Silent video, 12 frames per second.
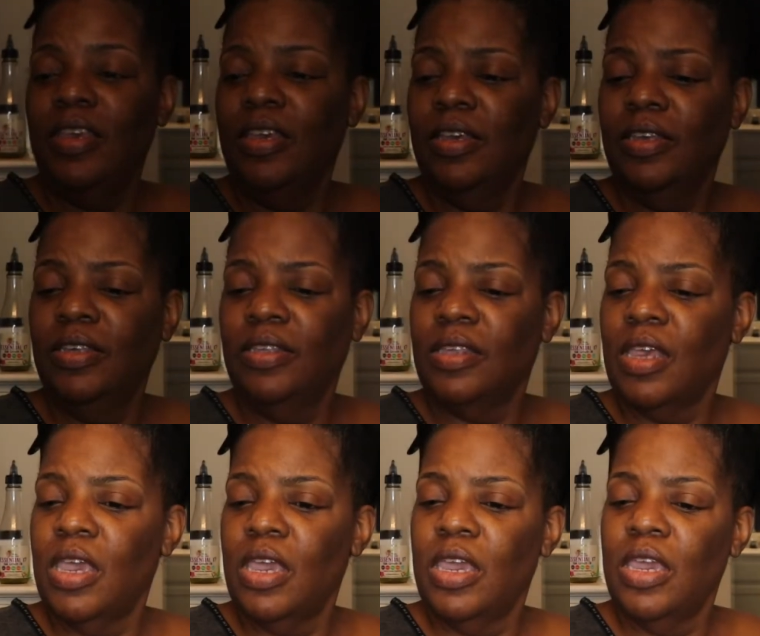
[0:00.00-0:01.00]
is
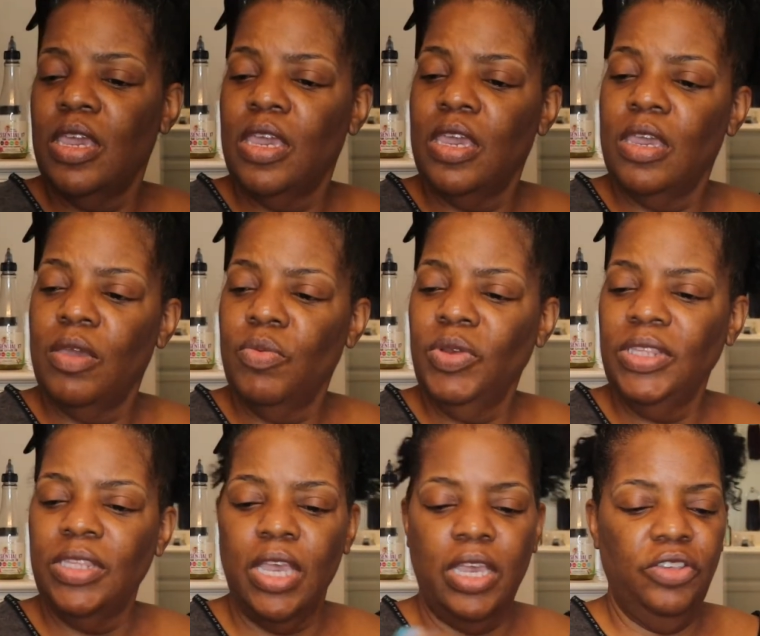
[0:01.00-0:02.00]
a, what
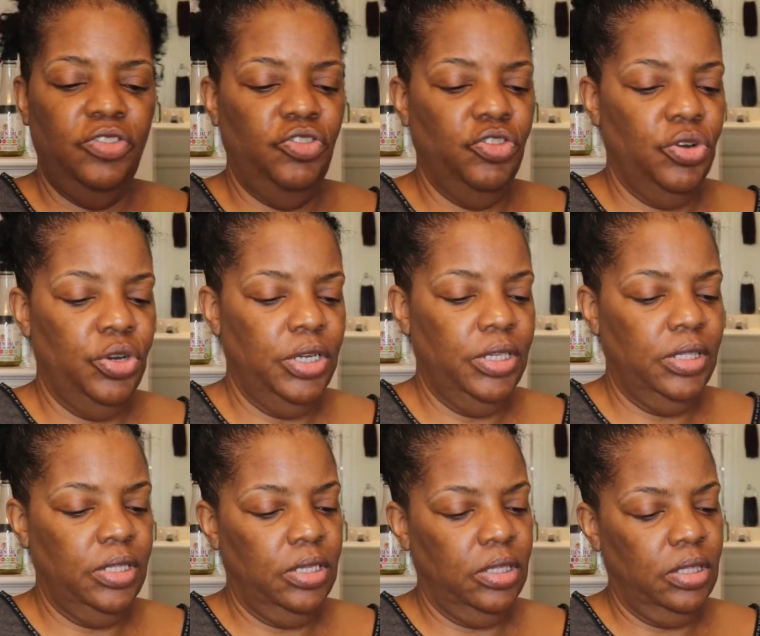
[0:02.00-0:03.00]
size jar
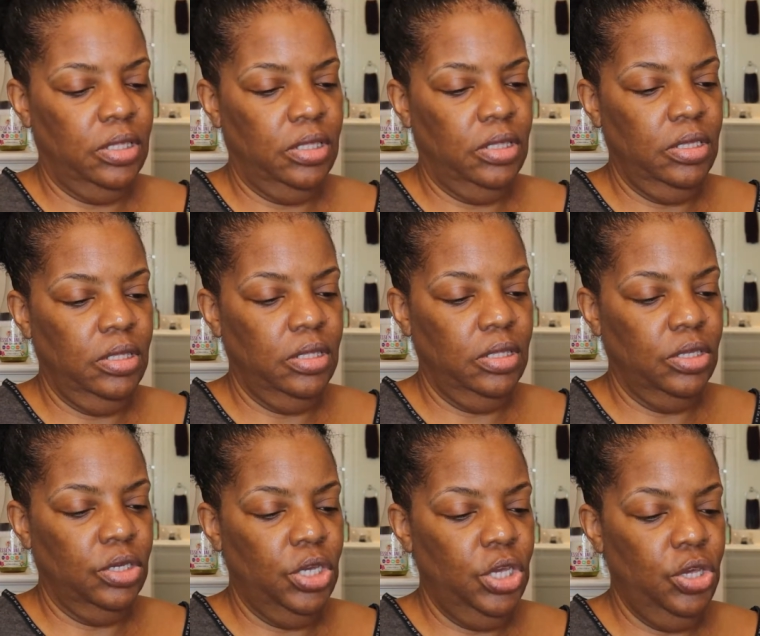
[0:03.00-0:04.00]
is this? This is
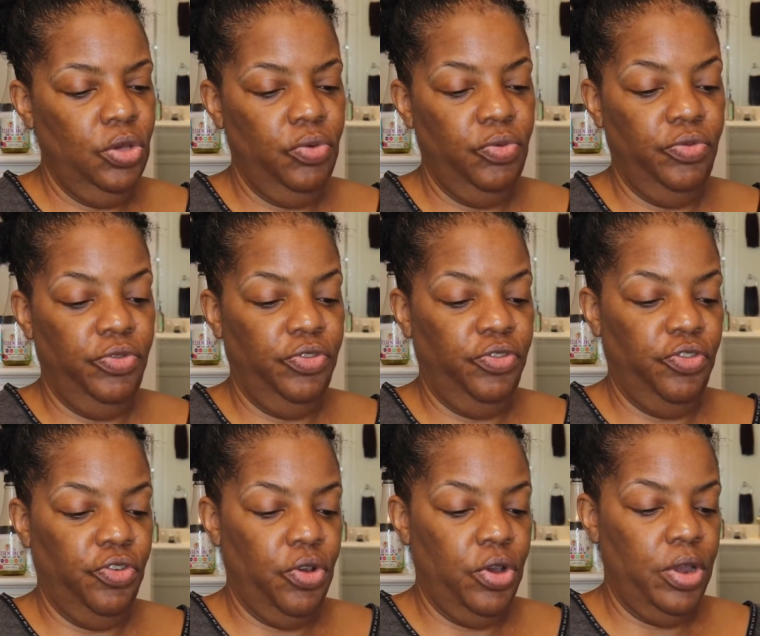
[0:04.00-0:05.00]
a huge
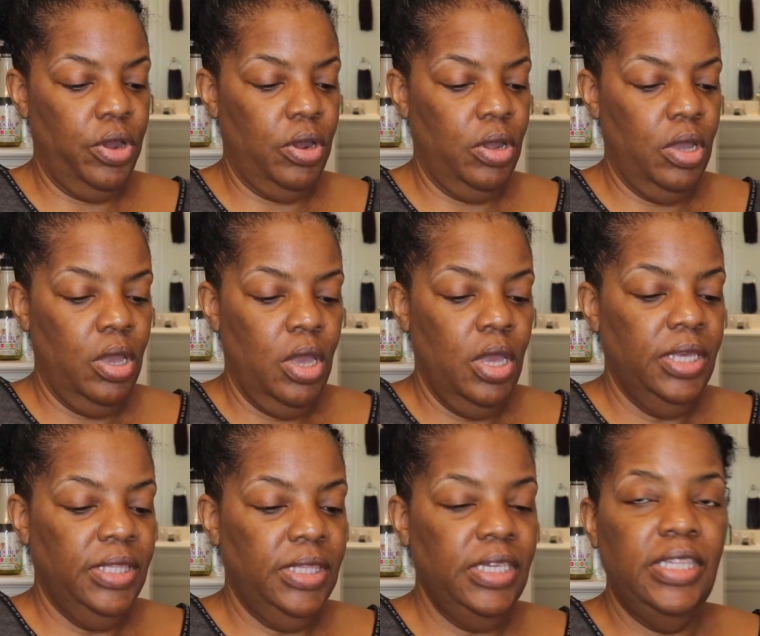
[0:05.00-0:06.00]
jar.
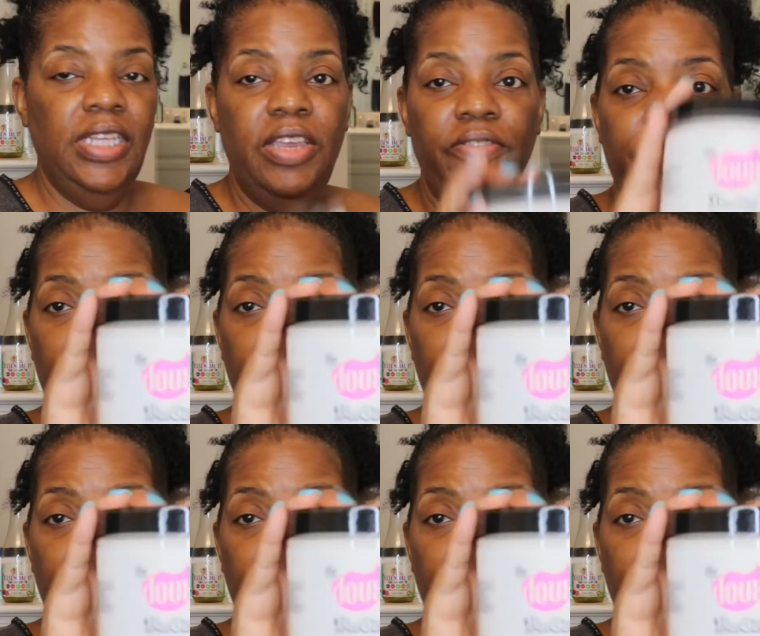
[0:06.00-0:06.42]
16